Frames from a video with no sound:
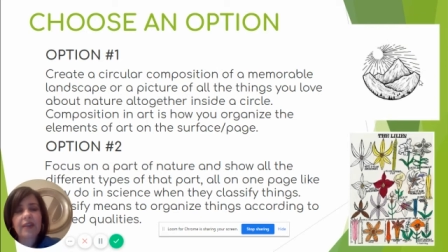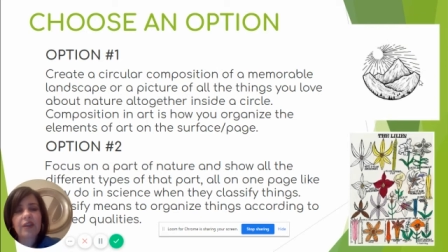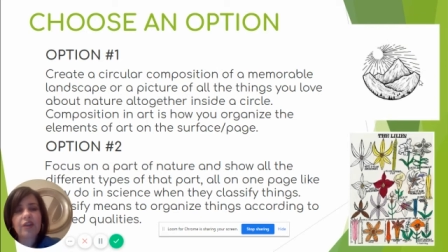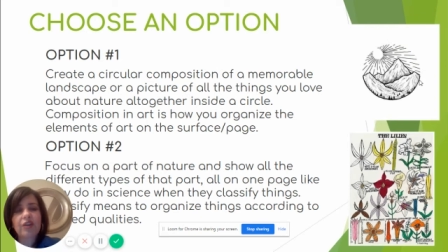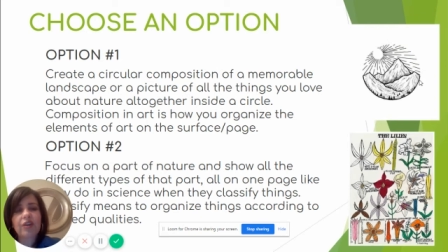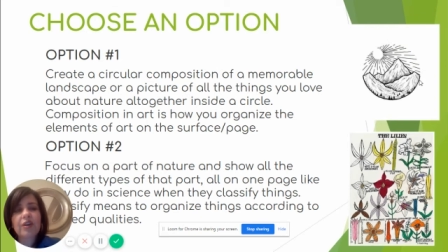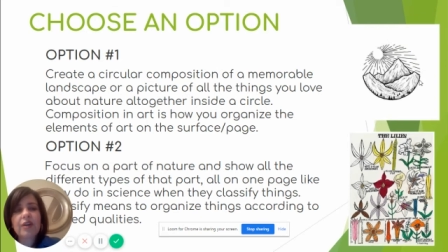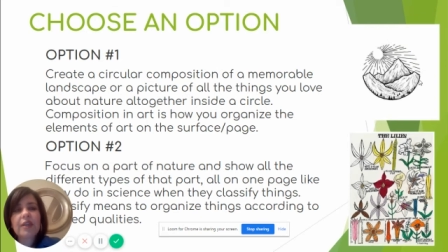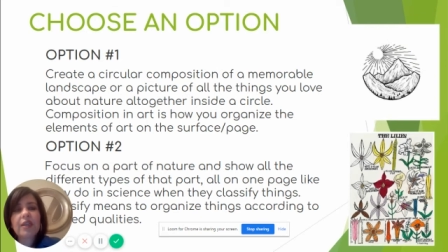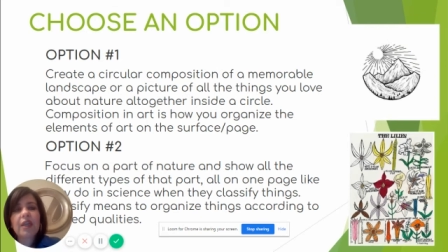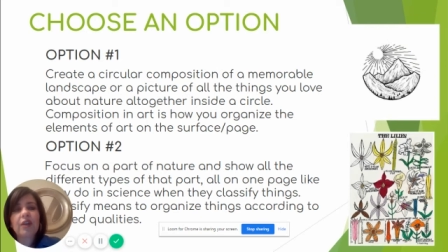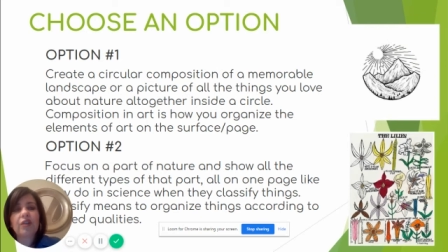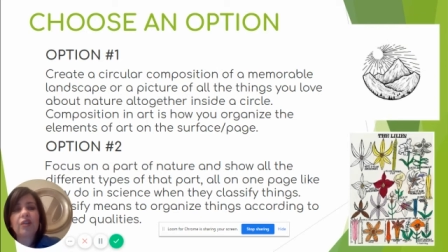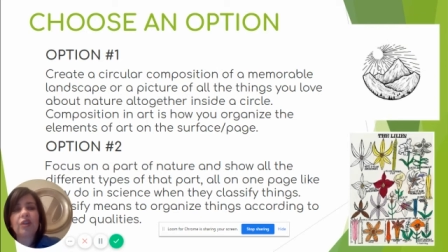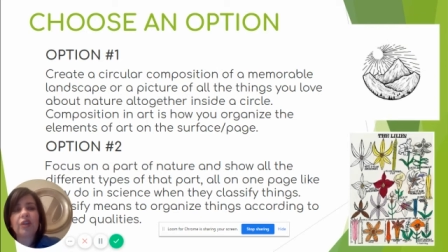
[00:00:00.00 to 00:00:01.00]
It could
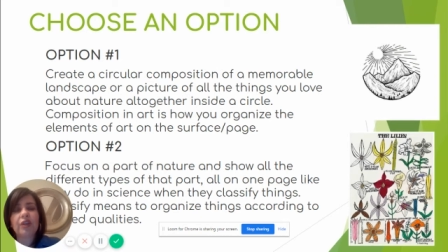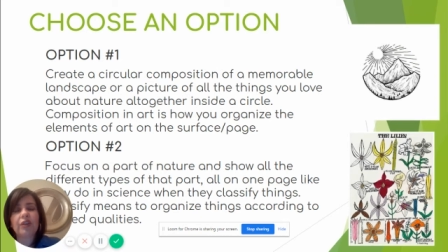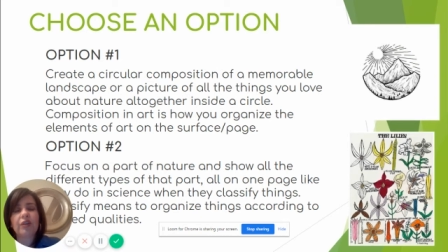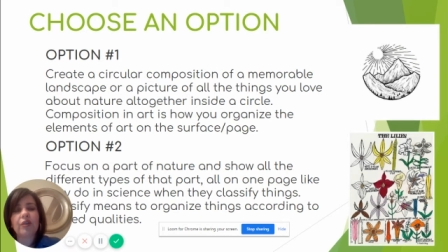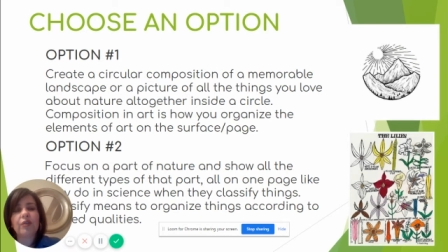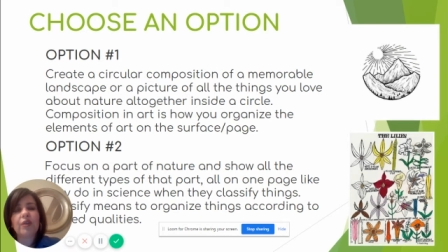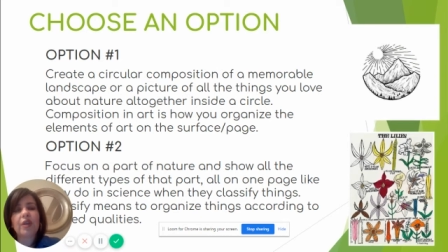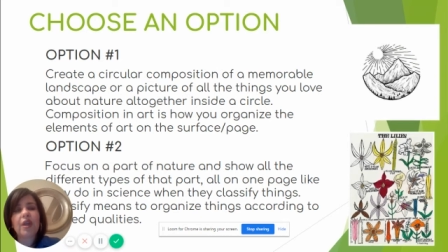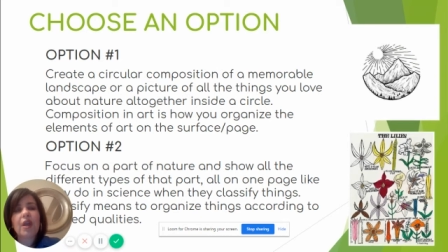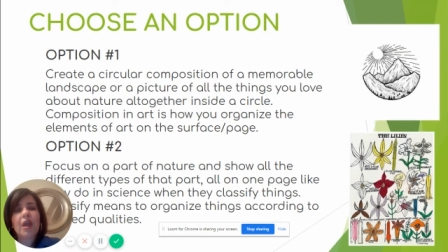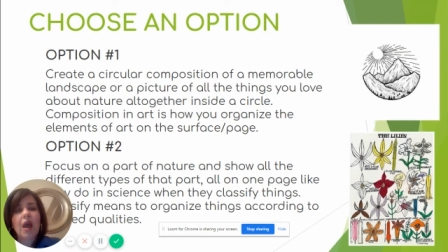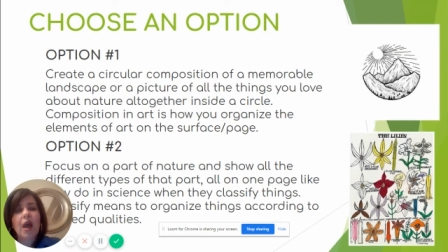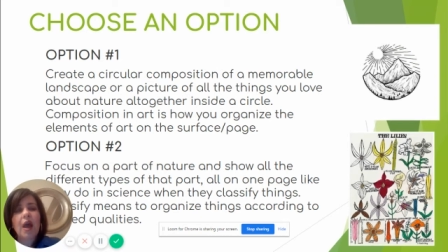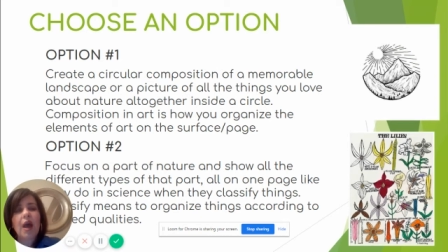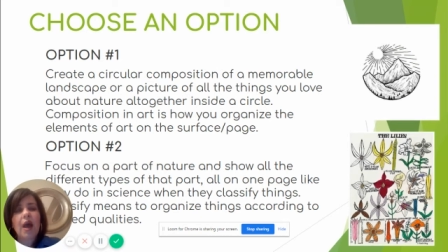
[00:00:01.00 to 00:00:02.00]
include
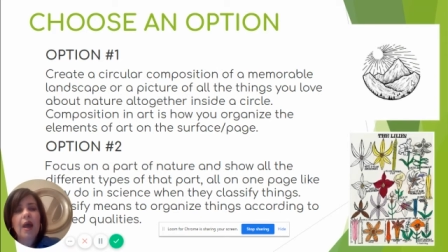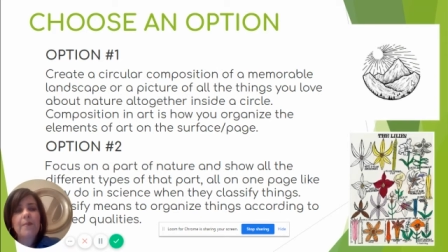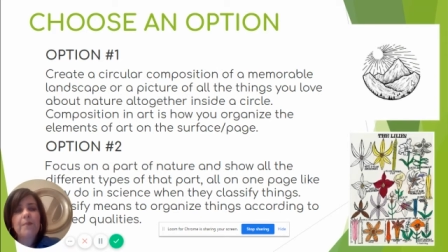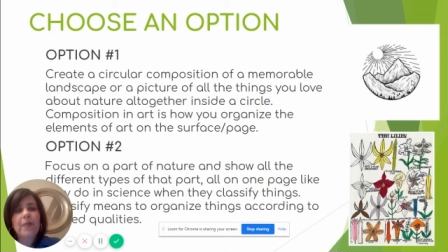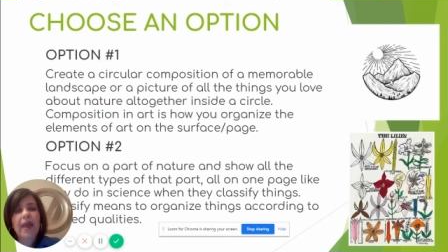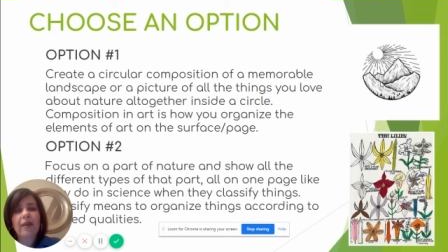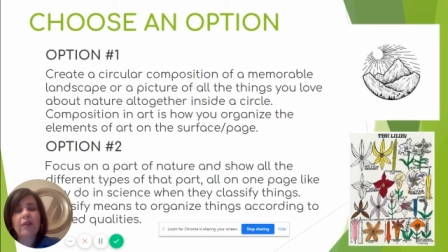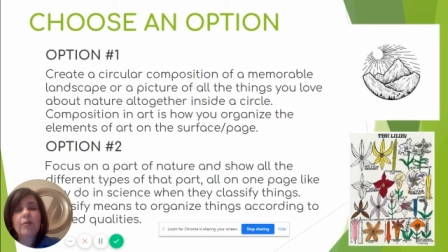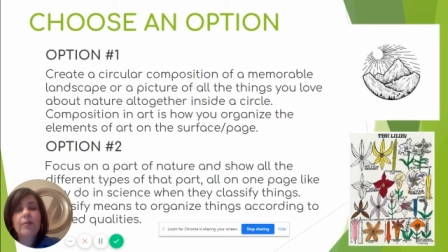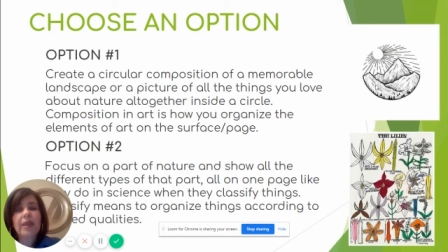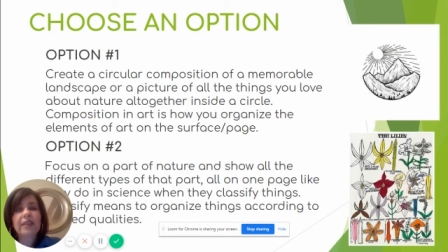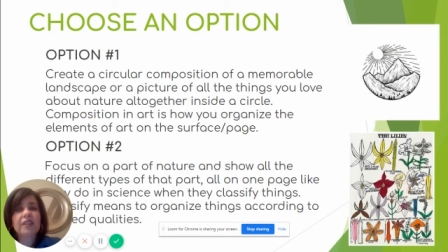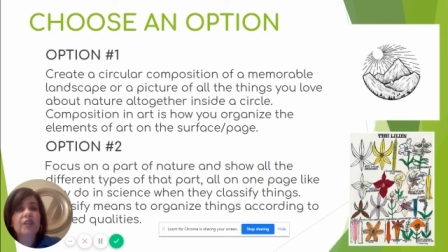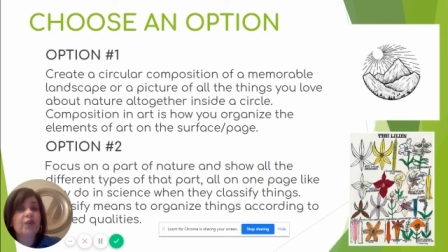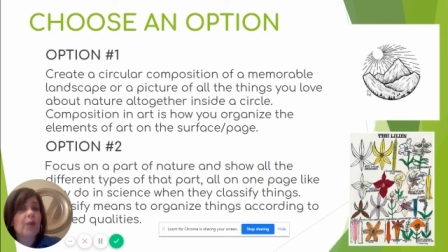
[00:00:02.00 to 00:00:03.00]

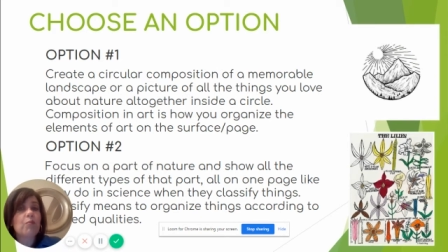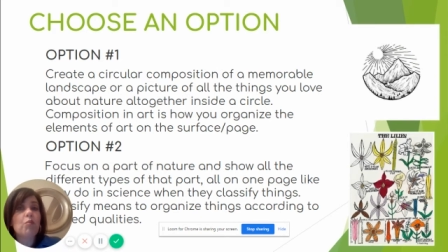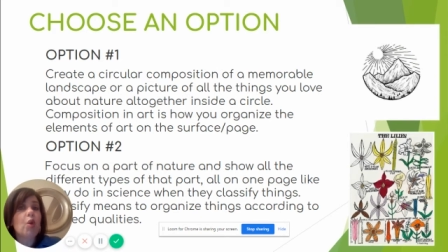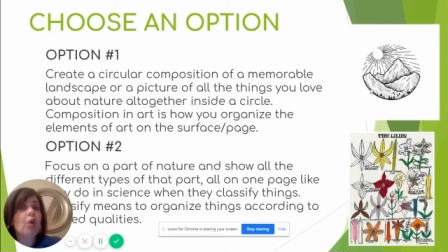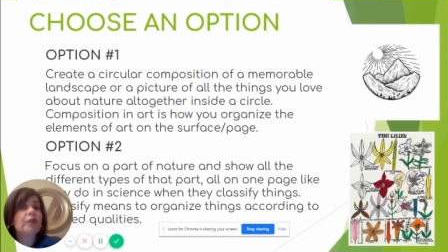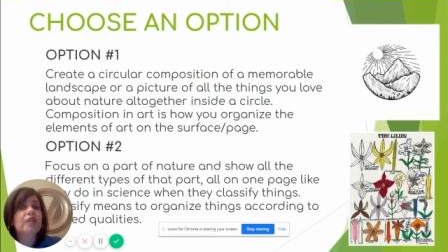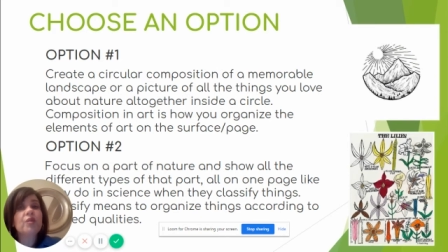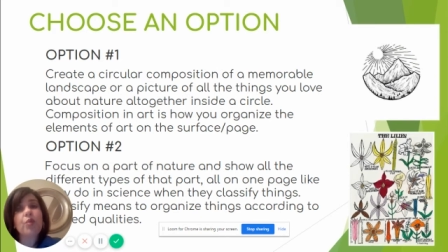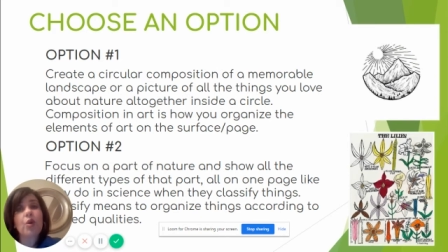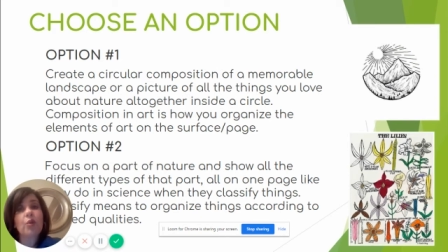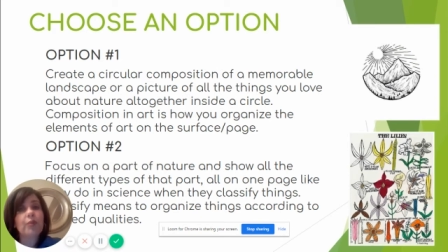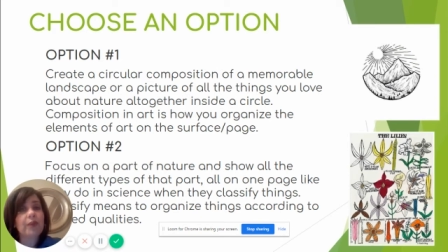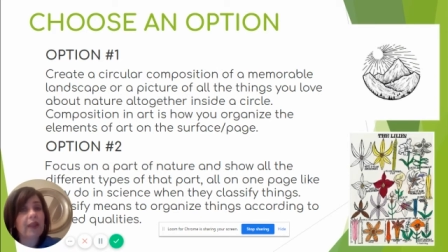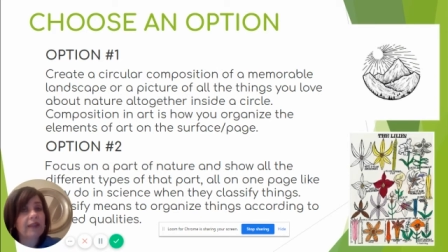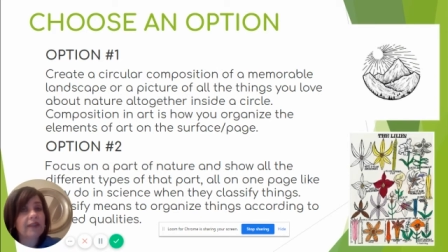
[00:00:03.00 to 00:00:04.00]
elements from
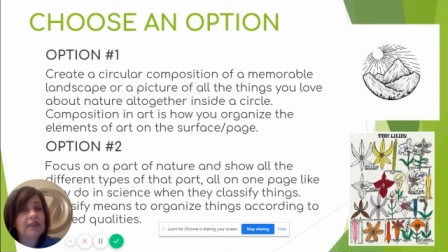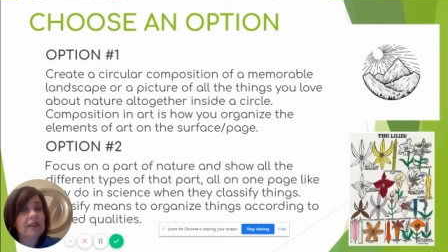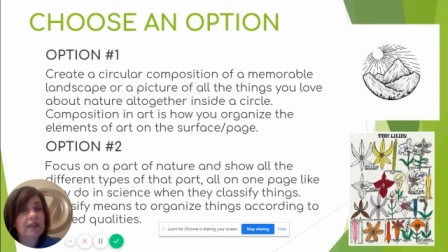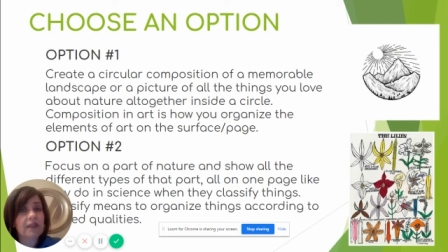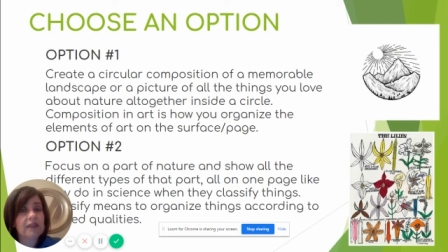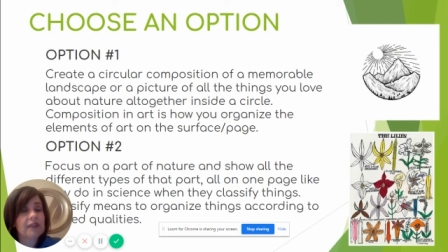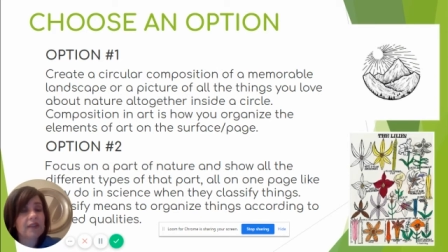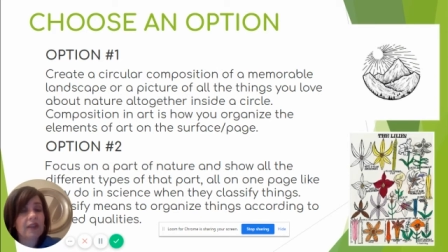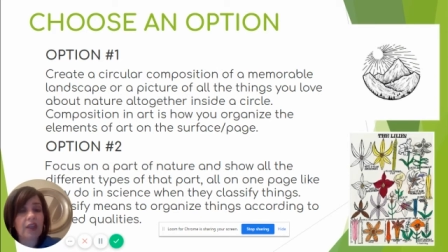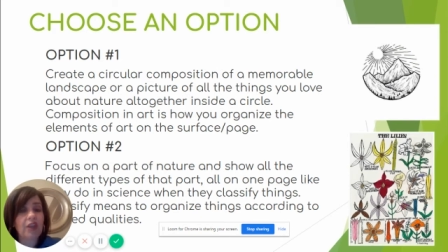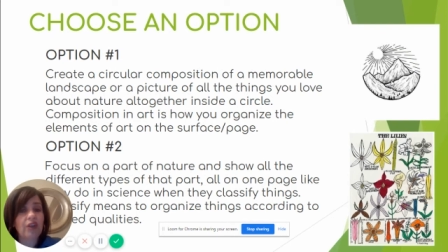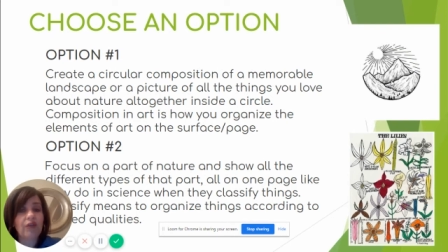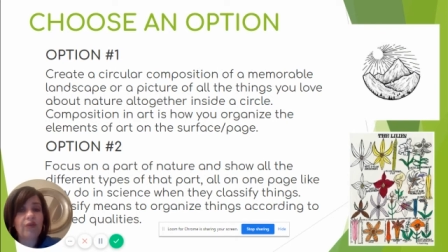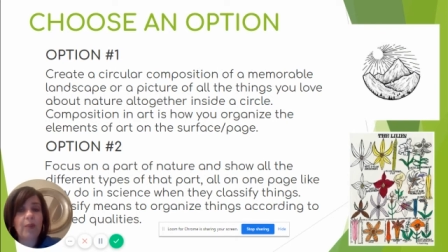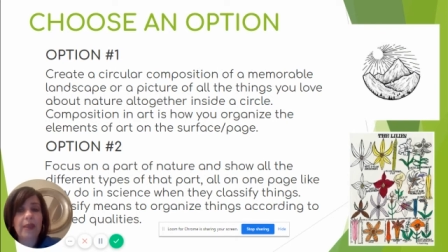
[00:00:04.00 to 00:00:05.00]
multiple places that
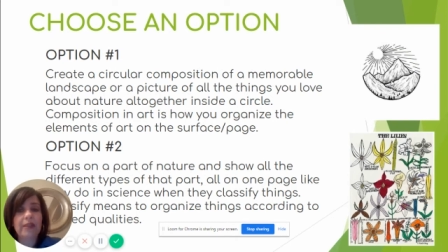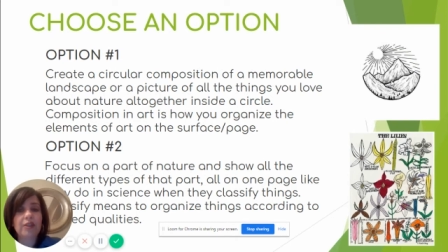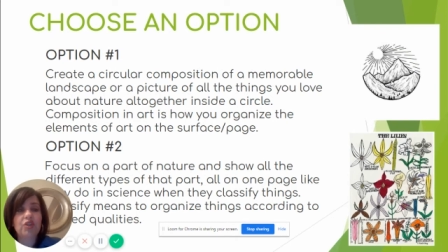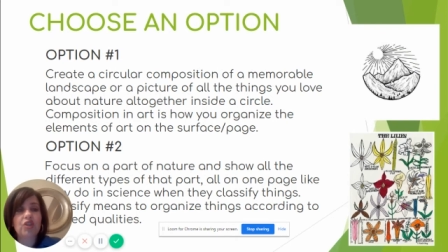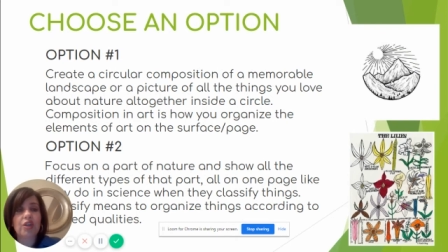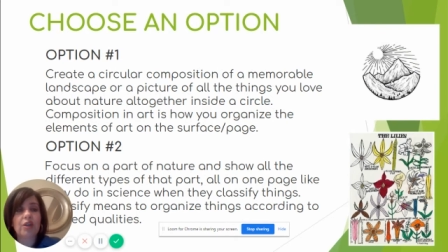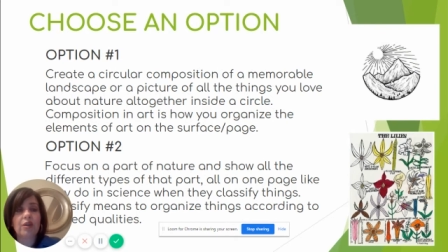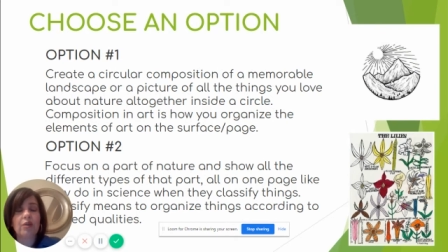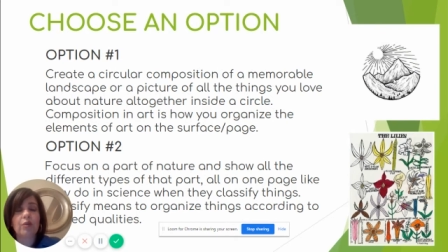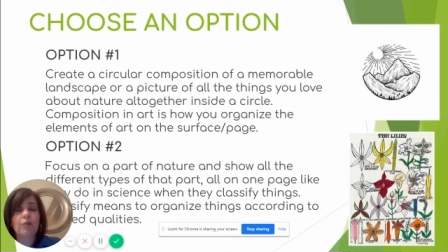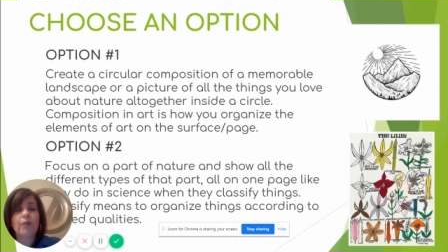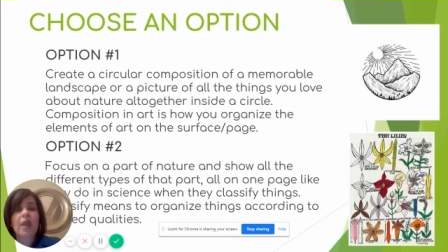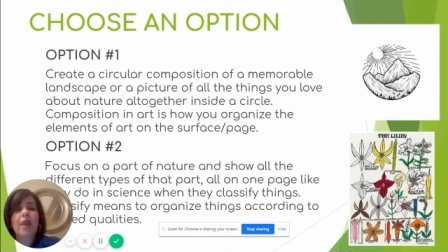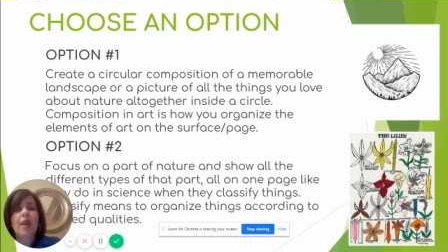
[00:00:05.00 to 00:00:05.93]
you've been to.